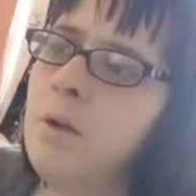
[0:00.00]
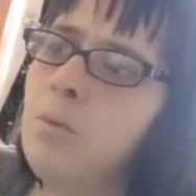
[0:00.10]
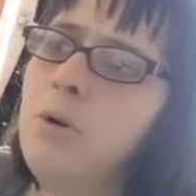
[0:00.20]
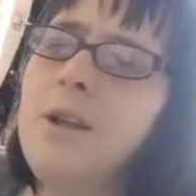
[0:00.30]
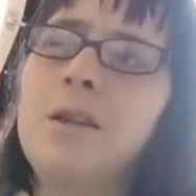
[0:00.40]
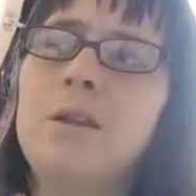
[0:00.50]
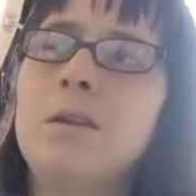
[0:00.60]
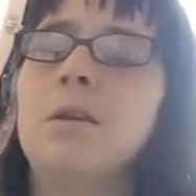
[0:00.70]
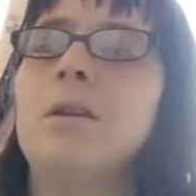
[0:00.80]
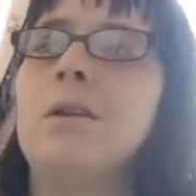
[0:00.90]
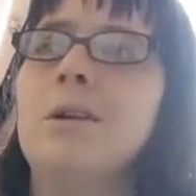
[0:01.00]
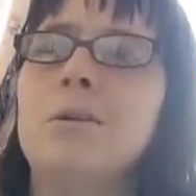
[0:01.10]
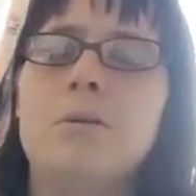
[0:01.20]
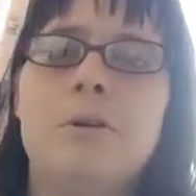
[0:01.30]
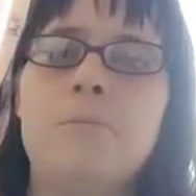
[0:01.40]
Would it...
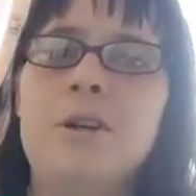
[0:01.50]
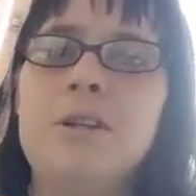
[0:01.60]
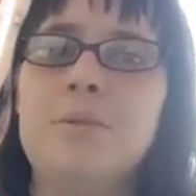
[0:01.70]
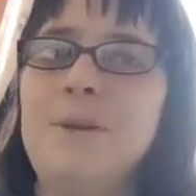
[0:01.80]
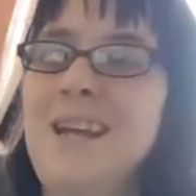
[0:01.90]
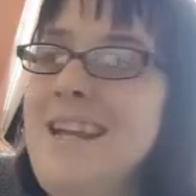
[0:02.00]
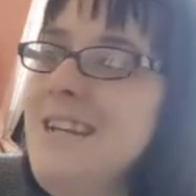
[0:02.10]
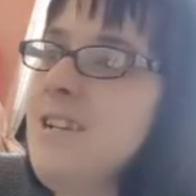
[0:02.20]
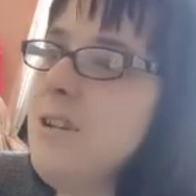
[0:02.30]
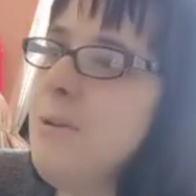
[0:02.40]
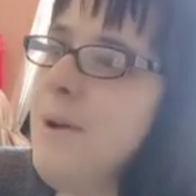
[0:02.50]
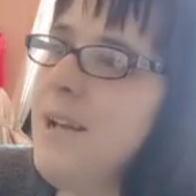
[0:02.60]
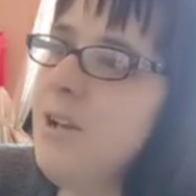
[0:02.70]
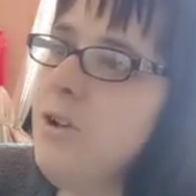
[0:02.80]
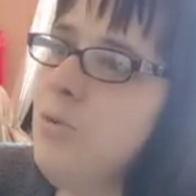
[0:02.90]
It might just be easier to make
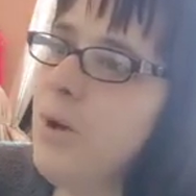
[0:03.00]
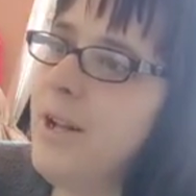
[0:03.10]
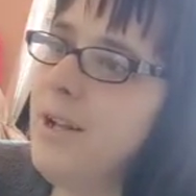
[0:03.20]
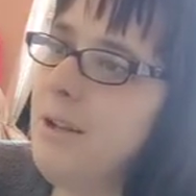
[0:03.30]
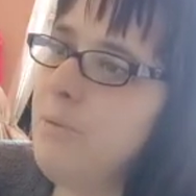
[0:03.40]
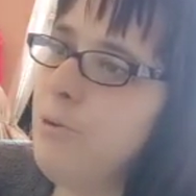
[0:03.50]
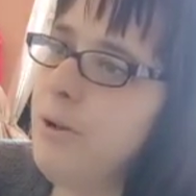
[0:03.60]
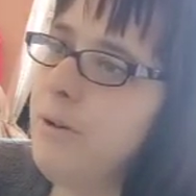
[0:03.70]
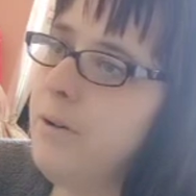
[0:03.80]
a new one at this point.